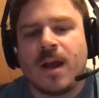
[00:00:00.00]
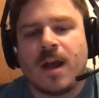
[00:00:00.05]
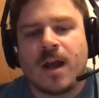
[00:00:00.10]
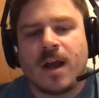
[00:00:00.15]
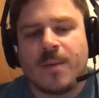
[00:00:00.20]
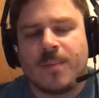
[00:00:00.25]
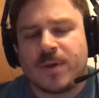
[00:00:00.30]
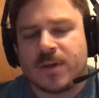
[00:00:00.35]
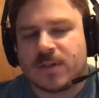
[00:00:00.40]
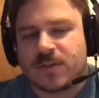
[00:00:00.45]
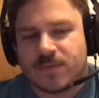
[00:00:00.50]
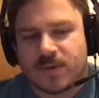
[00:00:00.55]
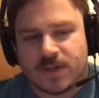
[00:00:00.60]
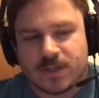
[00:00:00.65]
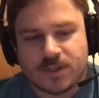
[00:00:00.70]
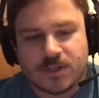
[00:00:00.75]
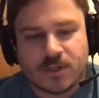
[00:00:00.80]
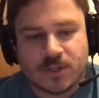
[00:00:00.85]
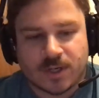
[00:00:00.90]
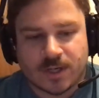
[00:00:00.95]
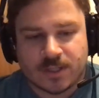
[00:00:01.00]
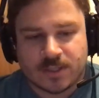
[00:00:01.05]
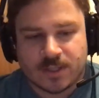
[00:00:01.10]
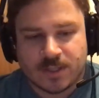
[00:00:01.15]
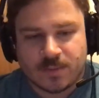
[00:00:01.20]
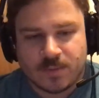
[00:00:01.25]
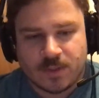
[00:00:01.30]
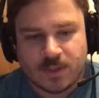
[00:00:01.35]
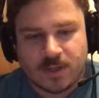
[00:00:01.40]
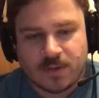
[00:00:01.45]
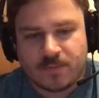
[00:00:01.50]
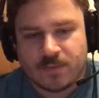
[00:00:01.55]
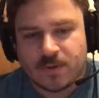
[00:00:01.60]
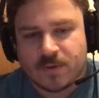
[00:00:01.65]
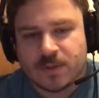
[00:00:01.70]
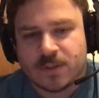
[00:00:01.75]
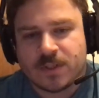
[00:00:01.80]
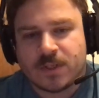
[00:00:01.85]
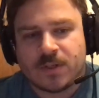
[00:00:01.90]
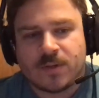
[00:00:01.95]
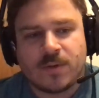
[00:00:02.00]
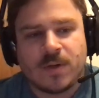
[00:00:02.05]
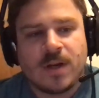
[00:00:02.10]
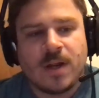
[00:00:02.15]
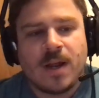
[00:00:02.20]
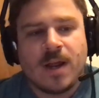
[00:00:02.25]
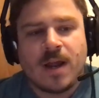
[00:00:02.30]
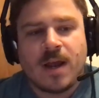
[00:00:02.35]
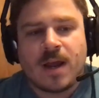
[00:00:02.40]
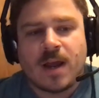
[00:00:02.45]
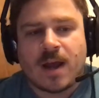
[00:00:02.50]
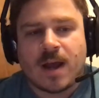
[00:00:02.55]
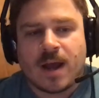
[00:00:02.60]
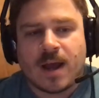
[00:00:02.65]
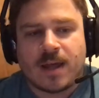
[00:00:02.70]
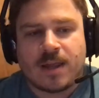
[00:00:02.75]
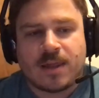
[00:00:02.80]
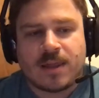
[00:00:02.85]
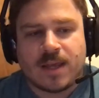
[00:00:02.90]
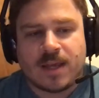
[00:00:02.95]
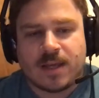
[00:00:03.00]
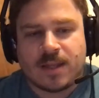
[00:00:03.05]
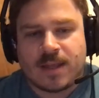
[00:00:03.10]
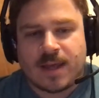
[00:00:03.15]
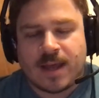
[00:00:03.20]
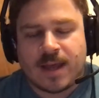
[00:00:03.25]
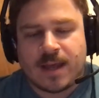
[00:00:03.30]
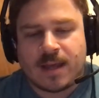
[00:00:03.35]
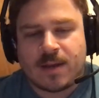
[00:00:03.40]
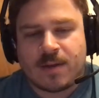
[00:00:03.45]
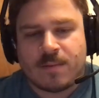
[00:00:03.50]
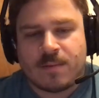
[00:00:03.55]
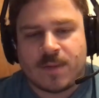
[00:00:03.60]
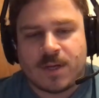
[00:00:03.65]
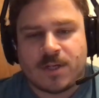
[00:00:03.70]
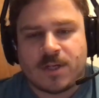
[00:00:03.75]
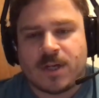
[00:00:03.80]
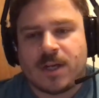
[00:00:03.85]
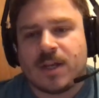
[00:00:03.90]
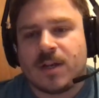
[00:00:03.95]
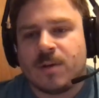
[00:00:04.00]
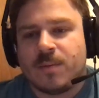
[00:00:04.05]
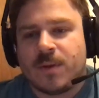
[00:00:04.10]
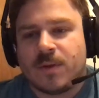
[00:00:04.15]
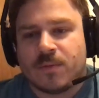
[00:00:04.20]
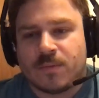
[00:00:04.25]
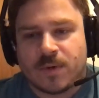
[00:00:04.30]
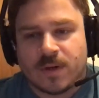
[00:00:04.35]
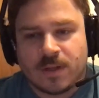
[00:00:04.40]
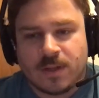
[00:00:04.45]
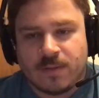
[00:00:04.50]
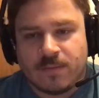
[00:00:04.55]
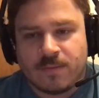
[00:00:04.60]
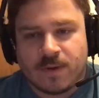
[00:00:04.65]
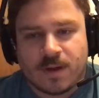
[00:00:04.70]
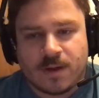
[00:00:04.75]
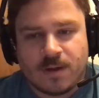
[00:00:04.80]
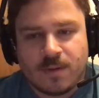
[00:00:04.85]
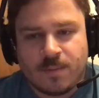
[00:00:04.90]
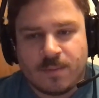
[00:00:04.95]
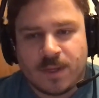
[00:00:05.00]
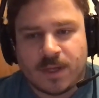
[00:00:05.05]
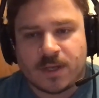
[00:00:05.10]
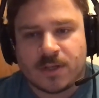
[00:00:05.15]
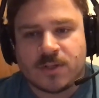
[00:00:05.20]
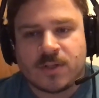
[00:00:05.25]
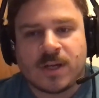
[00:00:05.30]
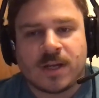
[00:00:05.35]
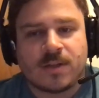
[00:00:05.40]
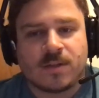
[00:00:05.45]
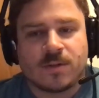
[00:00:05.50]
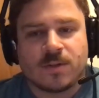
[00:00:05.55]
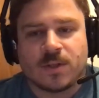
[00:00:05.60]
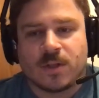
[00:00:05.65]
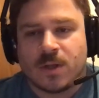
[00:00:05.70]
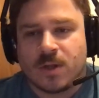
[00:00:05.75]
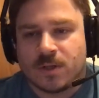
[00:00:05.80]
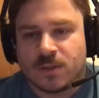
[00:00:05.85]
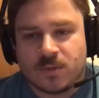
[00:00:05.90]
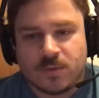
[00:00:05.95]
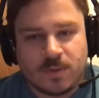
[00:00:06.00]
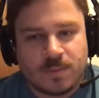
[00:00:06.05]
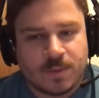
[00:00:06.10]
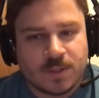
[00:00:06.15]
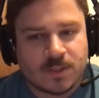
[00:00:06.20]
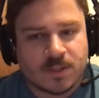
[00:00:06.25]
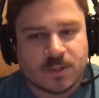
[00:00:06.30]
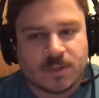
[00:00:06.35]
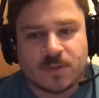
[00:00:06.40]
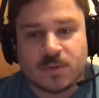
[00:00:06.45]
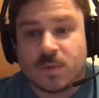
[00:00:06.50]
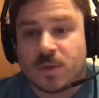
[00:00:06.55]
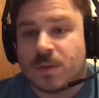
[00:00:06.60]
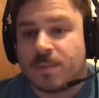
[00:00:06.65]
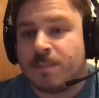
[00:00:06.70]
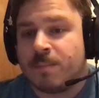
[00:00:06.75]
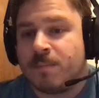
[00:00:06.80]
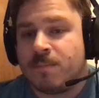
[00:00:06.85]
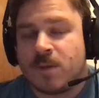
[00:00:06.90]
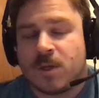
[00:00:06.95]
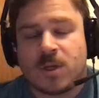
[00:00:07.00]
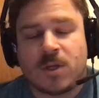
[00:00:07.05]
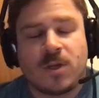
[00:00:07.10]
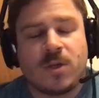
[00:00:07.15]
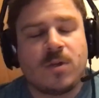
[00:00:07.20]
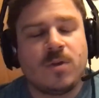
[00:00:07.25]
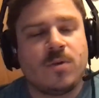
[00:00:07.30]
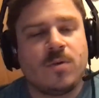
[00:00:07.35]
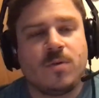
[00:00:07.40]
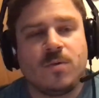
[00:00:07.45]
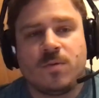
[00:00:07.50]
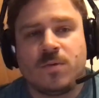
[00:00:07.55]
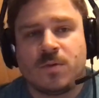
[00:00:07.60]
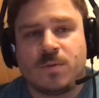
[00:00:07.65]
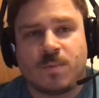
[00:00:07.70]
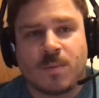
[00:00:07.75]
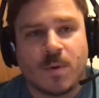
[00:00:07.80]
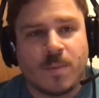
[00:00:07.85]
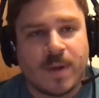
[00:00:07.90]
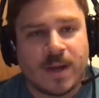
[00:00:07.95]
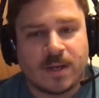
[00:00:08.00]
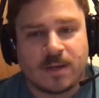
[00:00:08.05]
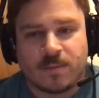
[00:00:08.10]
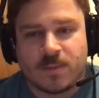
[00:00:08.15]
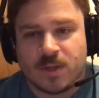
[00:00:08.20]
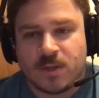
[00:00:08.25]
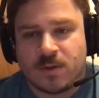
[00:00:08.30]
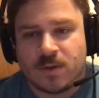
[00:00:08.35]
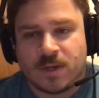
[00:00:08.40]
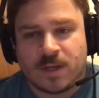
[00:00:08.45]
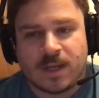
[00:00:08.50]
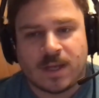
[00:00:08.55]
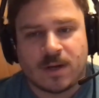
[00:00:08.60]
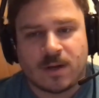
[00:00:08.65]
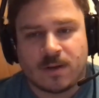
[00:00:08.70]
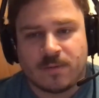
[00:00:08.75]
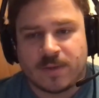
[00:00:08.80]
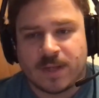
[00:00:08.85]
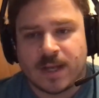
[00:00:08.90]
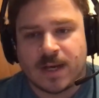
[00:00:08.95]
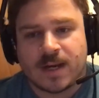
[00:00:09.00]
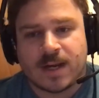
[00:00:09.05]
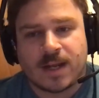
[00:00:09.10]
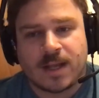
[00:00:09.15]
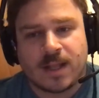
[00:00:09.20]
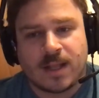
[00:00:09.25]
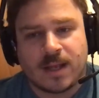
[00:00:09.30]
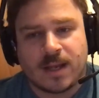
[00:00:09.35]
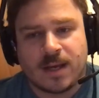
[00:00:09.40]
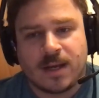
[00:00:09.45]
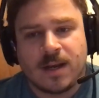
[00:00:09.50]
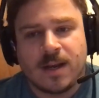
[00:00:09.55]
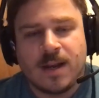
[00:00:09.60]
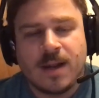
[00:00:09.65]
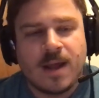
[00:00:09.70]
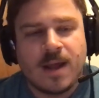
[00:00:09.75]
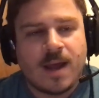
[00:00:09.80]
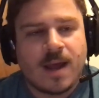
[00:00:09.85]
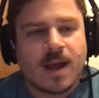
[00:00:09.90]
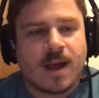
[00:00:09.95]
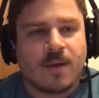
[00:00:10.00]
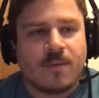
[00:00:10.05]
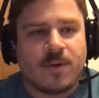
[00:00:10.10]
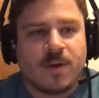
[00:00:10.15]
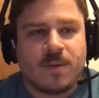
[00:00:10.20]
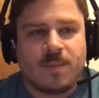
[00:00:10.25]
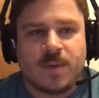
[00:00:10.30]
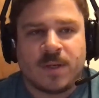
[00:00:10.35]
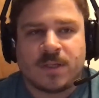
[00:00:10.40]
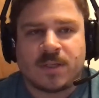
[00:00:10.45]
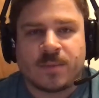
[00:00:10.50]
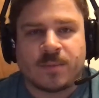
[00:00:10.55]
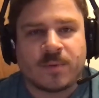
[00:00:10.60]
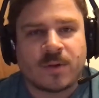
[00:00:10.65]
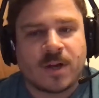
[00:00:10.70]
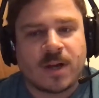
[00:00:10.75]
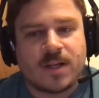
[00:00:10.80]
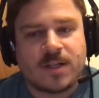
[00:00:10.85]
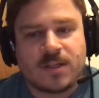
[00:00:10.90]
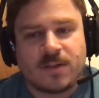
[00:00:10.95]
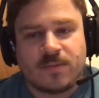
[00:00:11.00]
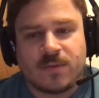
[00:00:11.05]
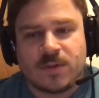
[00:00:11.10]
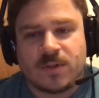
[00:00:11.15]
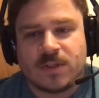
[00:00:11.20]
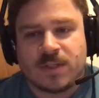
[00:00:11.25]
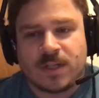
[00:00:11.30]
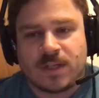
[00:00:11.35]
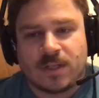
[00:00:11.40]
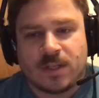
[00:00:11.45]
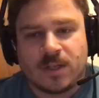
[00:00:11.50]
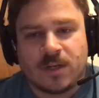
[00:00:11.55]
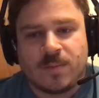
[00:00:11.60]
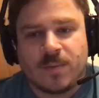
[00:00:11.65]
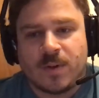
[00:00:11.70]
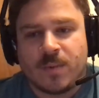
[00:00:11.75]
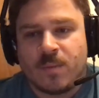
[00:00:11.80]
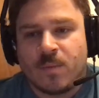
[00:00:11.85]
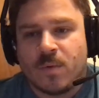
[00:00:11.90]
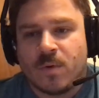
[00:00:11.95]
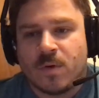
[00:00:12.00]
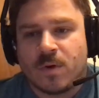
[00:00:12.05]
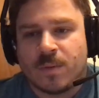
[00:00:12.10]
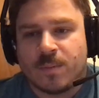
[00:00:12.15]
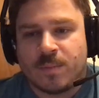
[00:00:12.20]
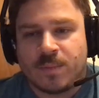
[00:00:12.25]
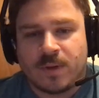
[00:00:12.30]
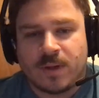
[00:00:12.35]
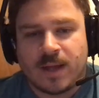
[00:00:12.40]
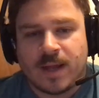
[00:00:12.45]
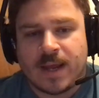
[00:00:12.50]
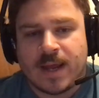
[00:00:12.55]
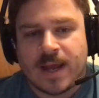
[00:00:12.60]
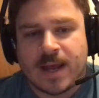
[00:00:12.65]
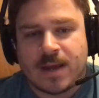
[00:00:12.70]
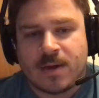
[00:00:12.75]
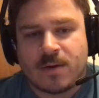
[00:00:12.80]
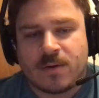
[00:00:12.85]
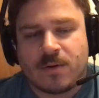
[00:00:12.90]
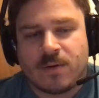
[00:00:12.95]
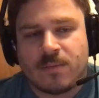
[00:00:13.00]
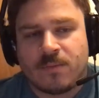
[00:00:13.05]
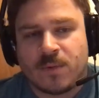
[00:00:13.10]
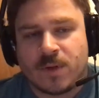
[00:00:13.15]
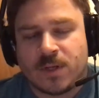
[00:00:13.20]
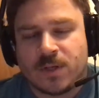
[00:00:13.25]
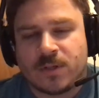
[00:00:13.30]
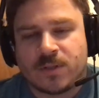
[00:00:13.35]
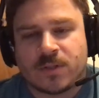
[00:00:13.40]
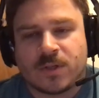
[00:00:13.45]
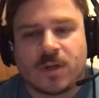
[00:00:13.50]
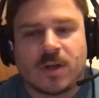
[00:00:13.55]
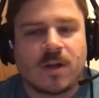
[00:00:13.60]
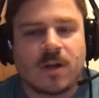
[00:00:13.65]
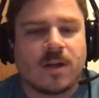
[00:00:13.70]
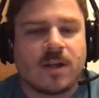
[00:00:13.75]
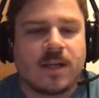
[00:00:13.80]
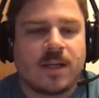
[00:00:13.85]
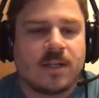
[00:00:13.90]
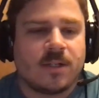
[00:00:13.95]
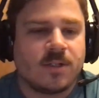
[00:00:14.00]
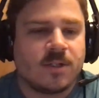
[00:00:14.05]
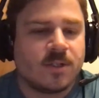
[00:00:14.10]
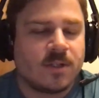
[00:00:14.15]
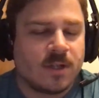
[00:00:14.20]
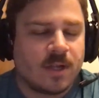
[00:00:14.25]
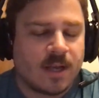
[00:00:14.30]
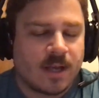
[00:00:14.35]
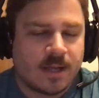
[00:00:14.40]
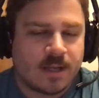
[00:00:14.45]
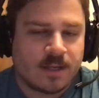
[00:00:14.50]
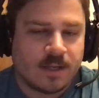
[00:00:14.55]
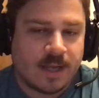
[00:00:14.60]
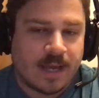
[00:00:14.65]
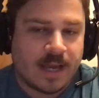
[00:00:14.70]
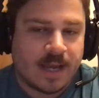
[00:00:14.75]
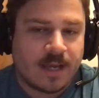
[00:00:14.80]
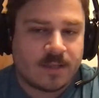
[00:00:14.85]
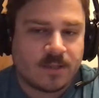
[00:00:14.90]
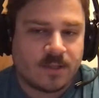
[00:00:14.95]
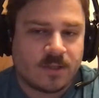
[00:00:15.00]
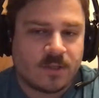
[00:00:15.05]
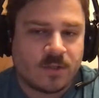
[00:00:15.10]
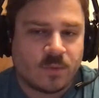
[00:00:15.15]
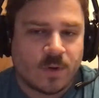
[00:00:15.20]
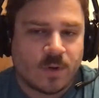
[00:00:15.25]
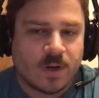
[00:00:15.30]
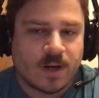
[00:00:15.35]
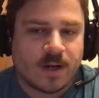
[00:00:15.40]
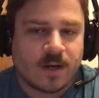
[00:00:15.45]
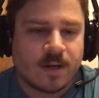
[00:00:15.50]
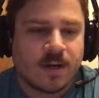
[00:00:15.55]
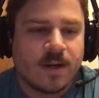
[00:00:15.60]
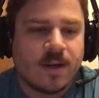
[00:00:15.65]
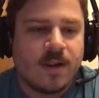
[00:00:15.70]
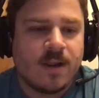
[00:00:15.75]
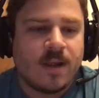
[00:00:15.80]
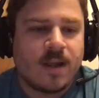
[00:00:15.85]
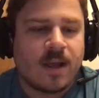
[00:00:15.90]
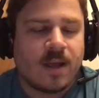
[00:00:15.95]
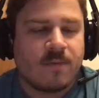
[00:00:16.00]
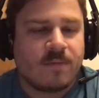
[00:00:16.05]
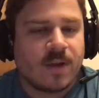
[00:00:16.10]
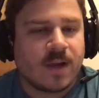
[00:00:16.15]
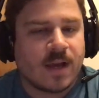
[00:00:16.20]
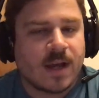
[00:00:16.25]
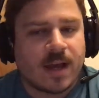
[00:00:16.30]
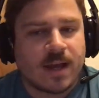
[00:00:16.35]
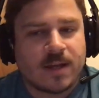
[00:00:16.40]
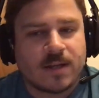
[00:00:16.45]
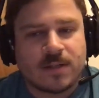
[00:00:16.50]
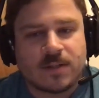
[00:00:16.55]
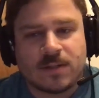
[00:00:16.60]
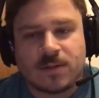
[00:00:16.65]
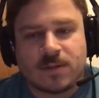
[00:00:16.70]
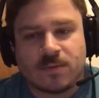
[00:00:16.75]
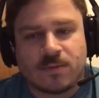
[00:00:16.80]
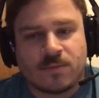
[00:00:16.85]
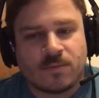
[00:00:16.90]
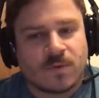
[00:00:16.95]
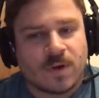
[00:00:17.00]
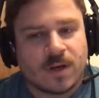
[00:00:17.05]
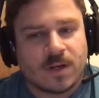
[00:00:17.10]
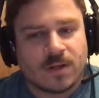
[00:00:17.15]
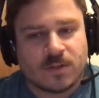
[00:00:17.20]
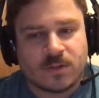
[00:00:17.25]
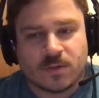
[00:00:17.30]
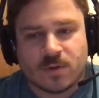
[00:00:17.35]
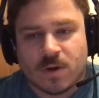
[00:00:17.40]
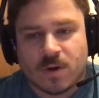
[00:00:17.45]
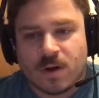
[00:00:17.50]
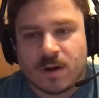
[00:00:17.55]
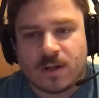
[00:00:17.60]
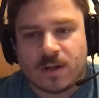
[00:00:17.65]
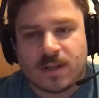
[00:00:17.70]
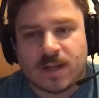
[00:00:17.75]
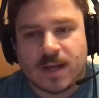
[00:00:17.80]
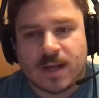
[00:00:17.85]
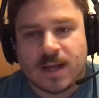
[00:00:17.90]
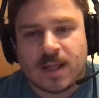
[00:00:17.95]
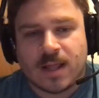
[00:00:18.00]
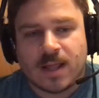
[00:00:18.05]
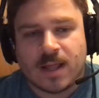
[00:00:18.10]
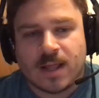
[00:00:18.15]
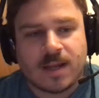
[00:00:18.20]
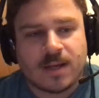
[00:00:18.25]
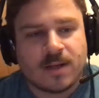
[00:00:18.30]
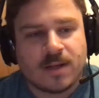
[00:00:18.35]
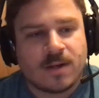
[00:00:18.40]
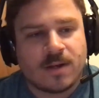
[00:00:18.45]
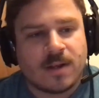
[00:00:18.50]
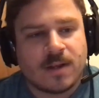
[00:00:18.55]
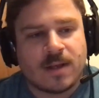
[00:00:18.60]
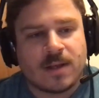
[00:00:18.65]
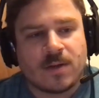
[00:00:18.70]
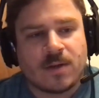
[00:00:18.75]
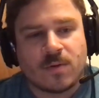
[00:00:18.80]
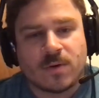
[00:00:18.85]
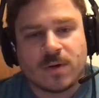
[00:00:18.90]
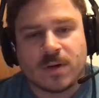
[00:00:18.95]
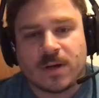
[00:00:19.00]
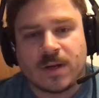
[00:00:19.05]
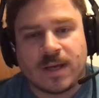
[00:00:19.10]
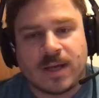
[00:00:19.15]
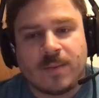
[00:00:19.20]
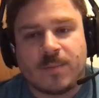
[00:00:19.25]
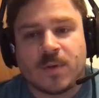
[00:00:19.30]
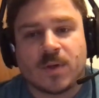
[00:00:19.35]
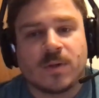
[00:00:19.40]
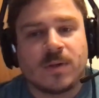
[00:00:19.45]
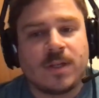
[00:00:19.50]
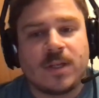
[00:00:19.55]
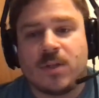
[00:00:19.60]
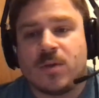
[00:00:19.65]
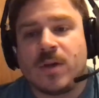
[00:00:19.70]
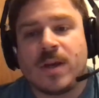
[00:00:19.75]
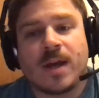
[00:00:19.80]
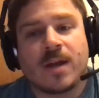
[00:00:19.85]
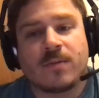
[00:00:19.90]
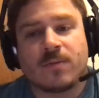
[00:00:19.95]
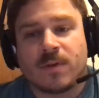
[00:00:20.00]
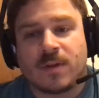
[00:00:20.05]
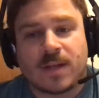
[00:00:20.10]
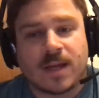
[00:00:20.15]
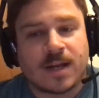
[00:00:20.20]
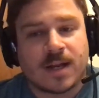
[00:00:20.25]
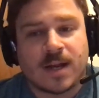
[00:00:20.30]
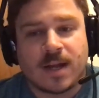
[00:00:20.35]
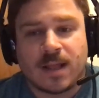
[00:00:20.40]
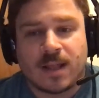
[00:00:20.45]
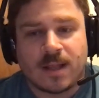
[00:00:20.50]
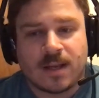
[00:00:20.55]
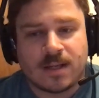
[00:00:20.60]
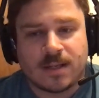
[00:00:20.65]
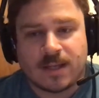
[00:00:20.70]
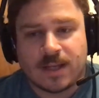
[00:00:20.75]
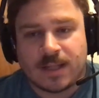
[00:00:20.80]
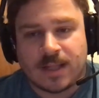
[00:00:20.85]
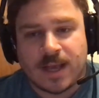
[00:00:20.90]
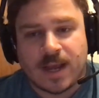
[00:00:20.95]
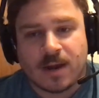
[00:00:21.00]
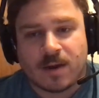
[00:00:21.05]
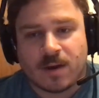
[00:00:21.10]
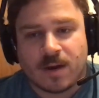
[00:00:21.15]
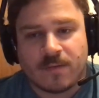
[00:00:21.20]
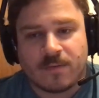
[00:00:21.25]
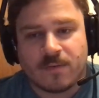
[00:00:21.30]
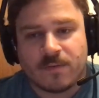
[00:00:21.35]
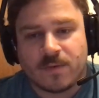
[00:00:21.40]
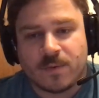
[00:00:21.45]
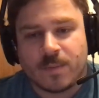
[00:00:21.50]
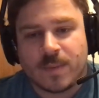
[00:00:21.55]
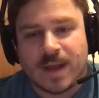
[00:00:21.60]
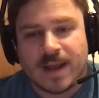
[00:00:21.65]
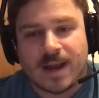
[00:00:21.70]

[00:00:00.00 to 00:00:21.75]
But as far as tracks that I'm looking forward to, I think that Michigan will be really fun because you got those long sweeping turns with a huge momentum that you can get off that high line. I wouldn't be surprised if you see a little bit more play out what you saw in Kansas, where if a guy's running strong on the high line, in order to keep your lead, you got to run that high line and take the air off of them.